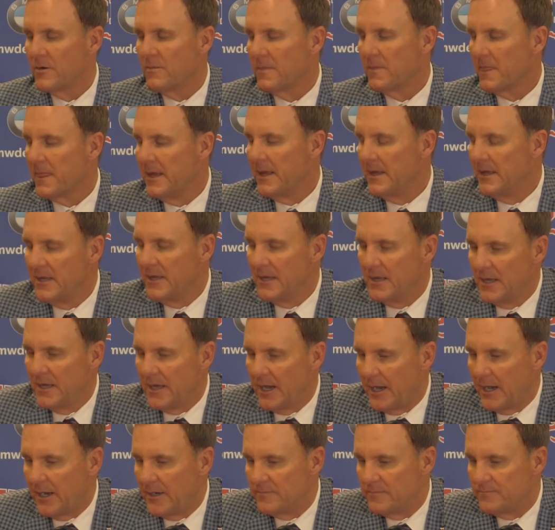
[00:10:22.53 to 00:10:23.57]

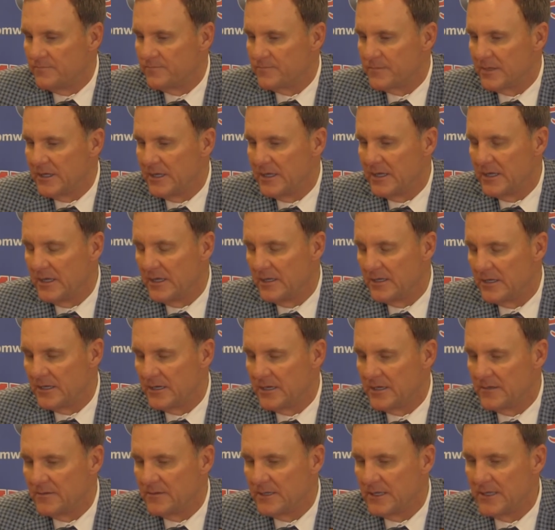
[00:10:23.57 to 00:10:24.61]
Um, he
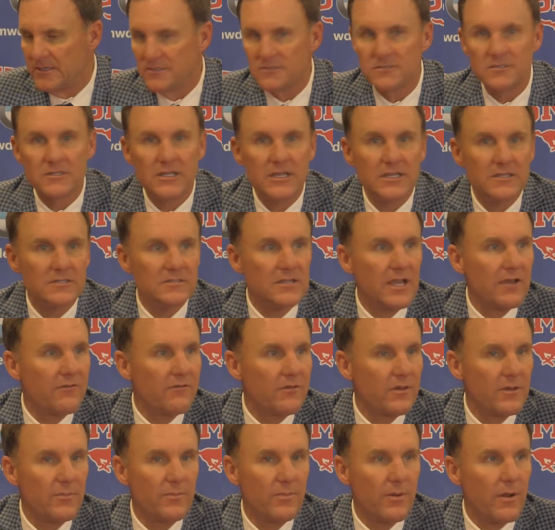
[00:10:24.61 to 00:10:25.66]
uh, he's he
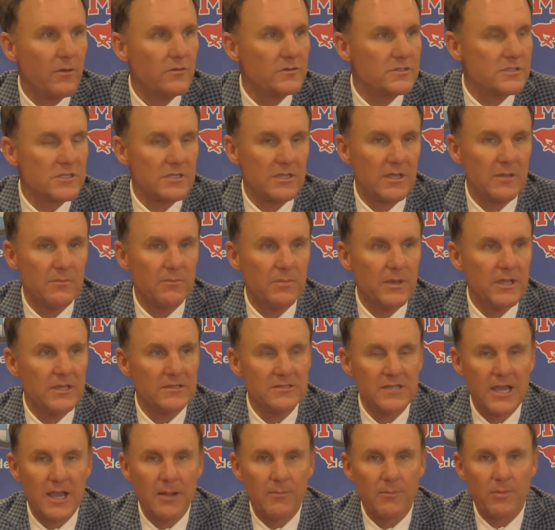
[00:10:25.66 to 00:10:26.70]
definitely poses a big
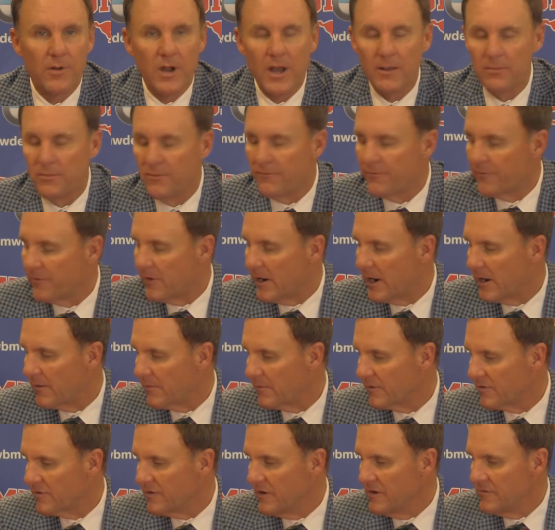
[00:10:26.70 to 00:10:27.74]
time problem for our
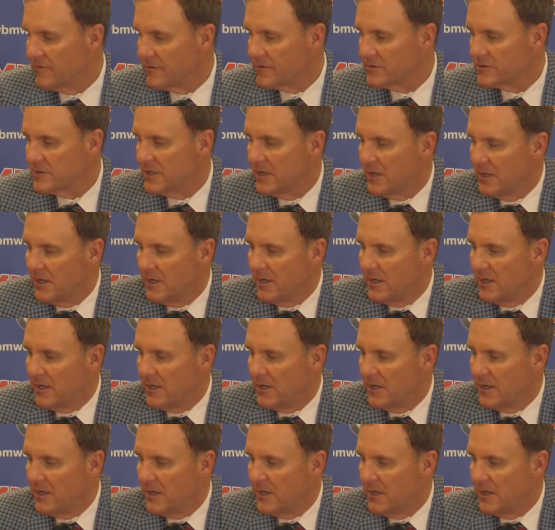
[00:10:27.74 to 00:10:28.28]
receivers.